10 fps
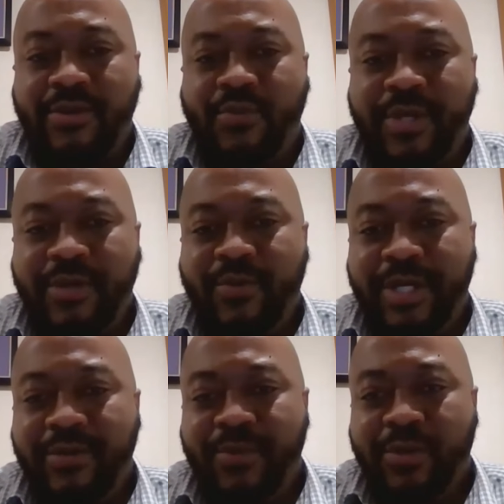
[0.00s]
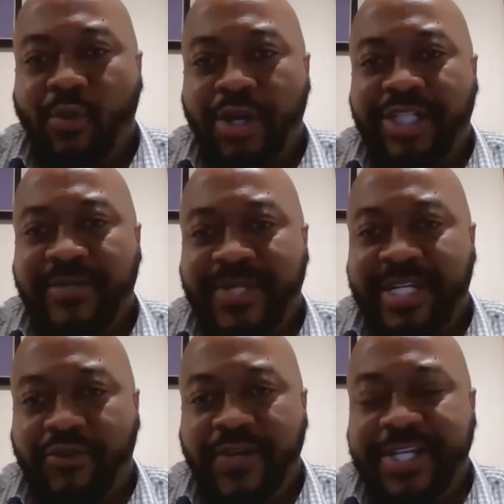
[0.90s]
We, we, we worship the
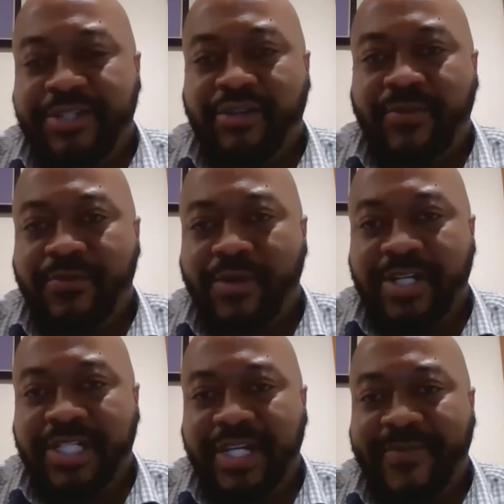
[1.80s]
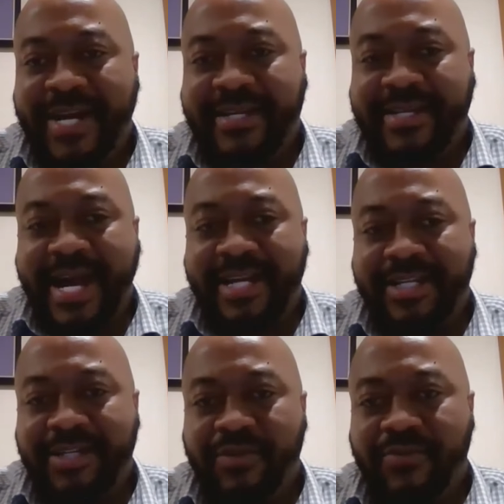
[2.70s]
creature, we worship idolatry,